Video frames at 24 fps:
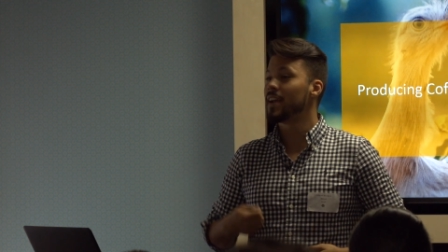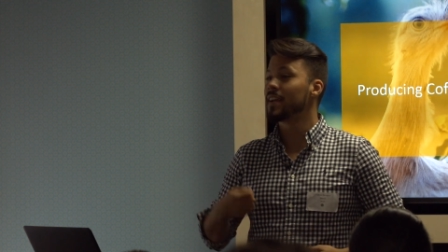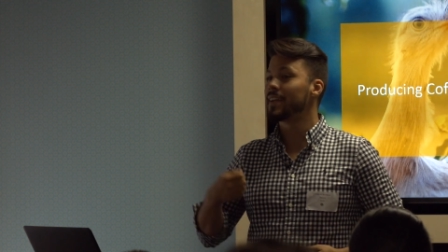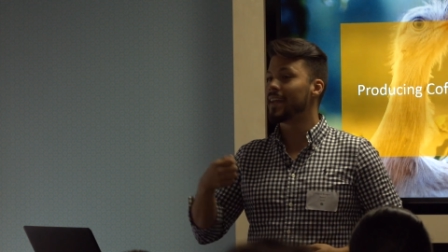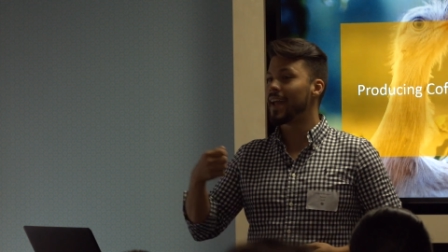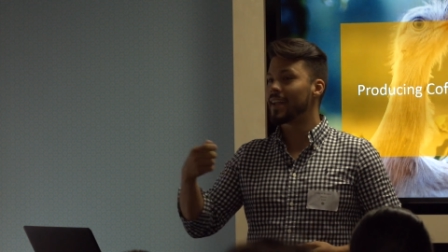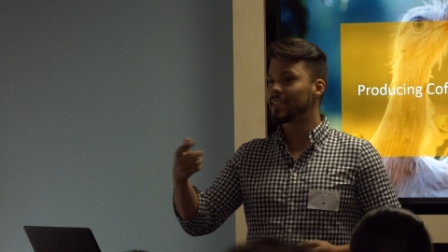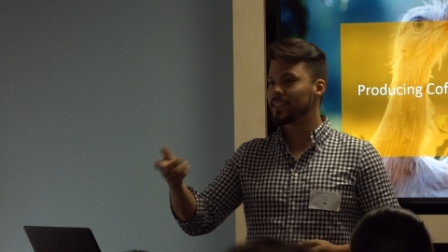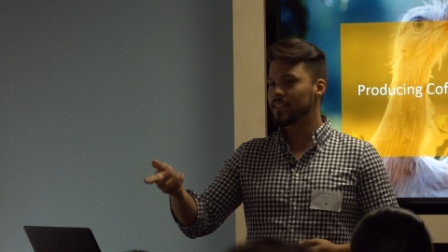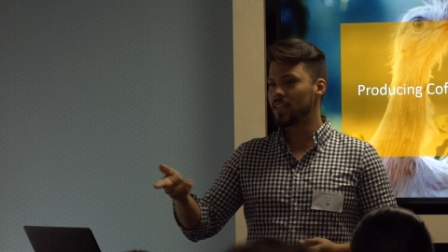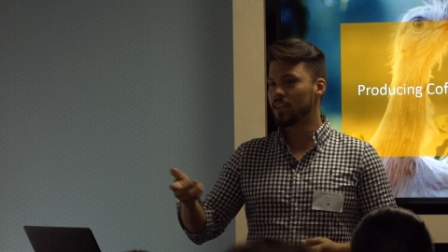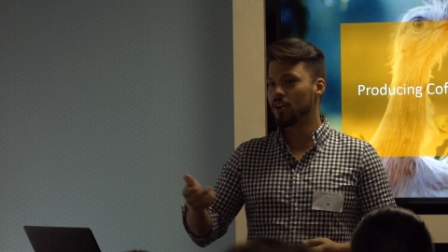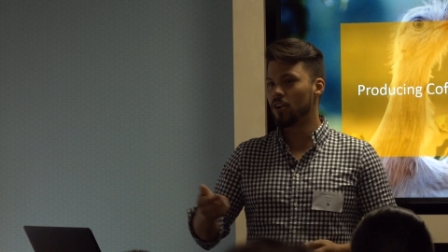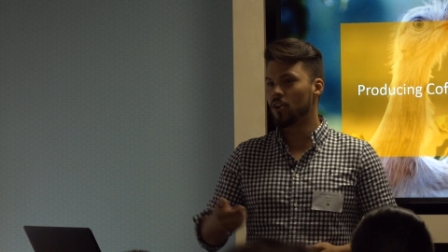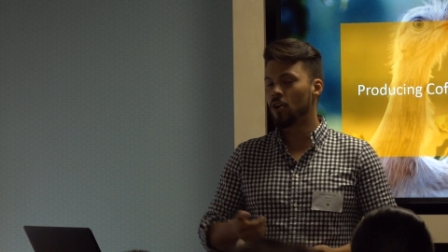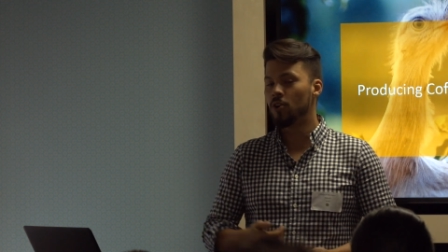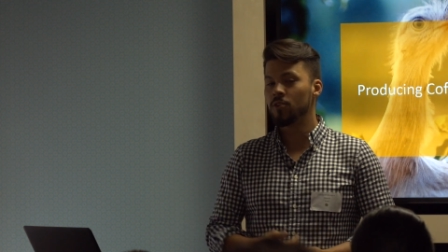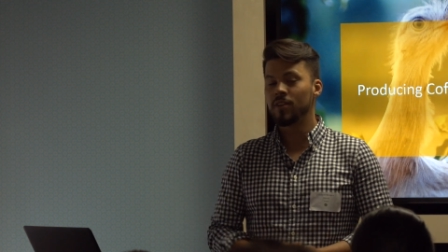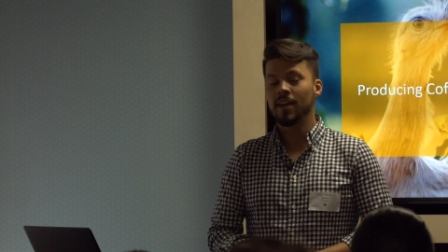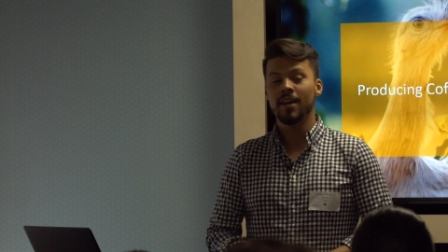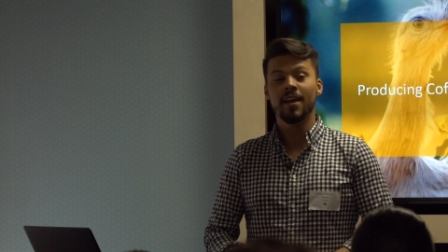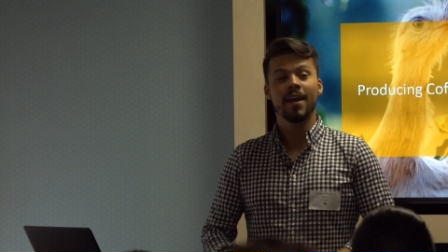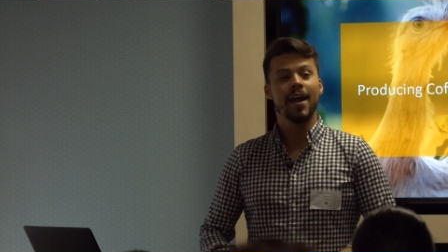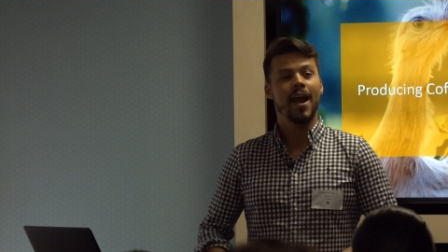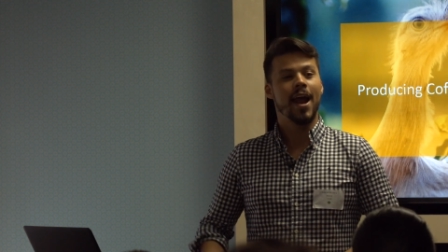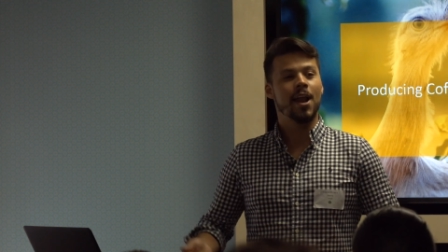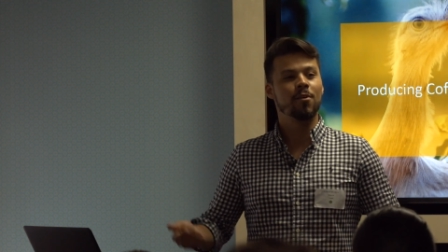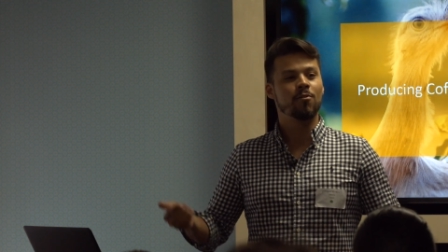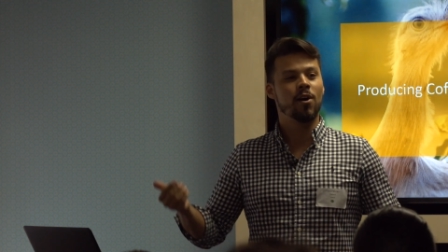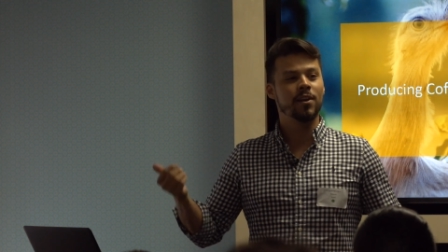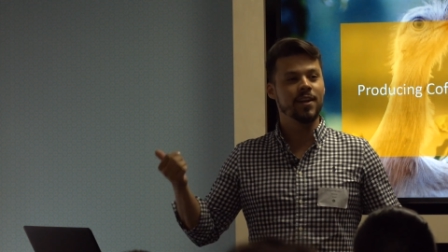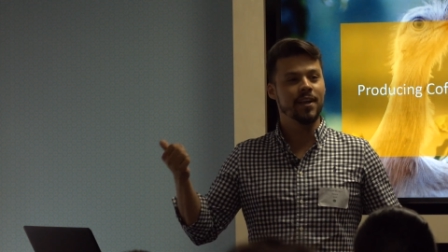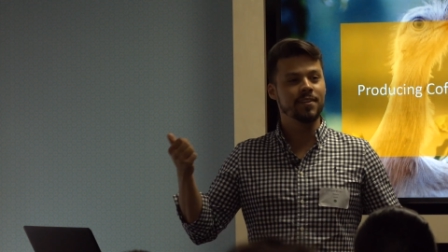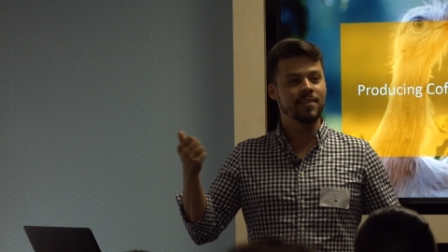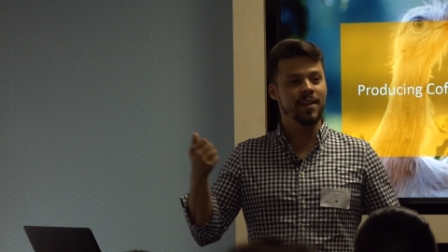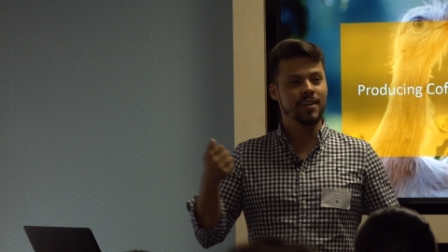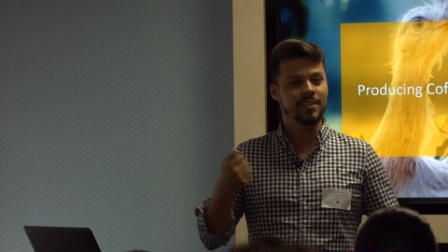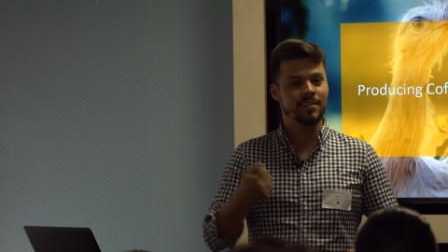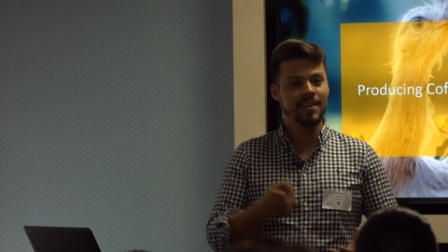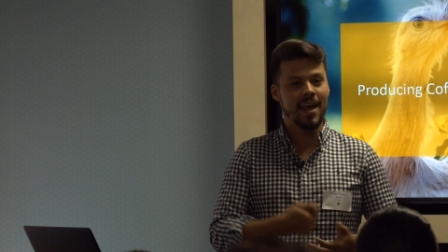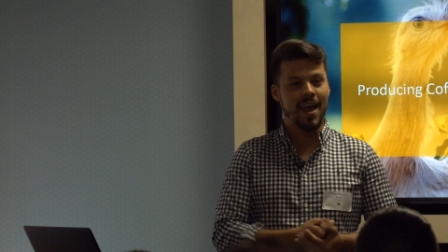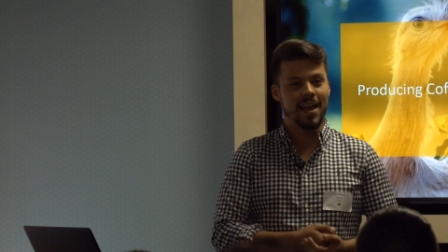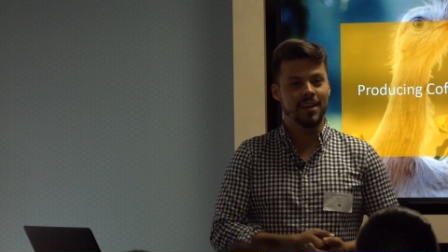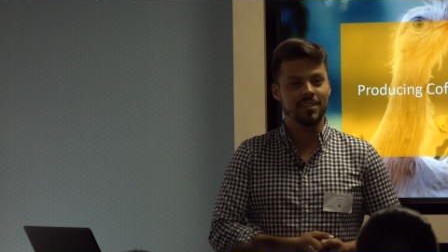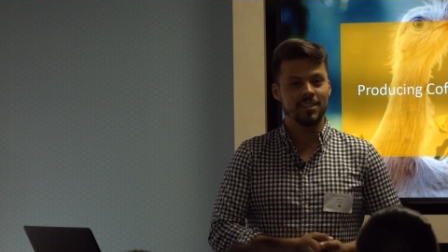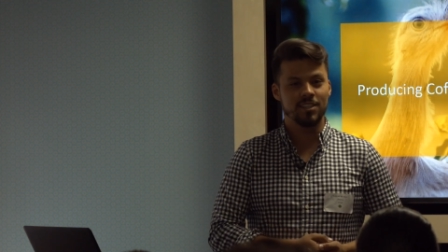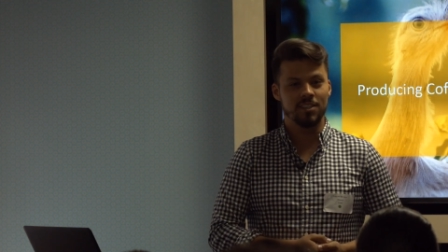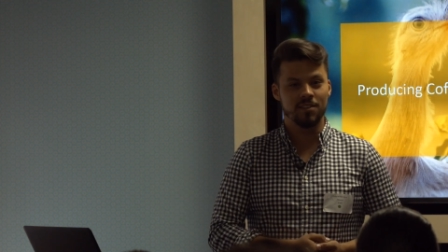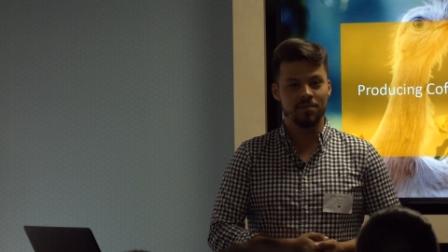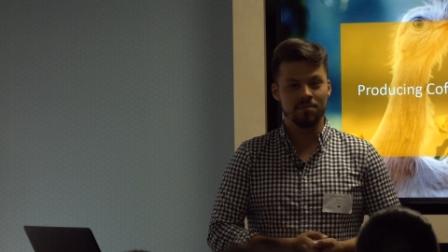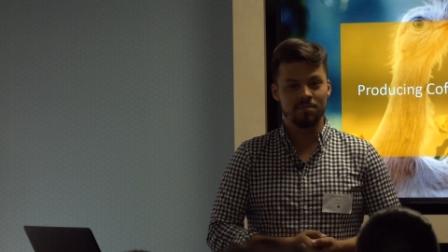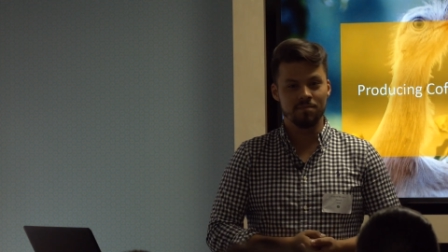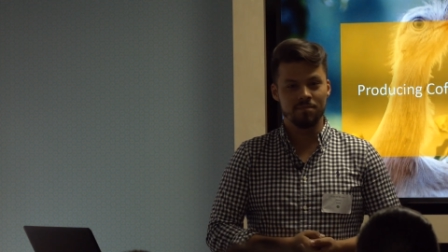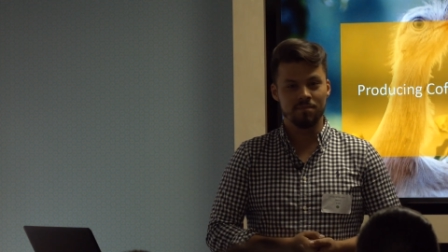he gets the gold. And what he does next?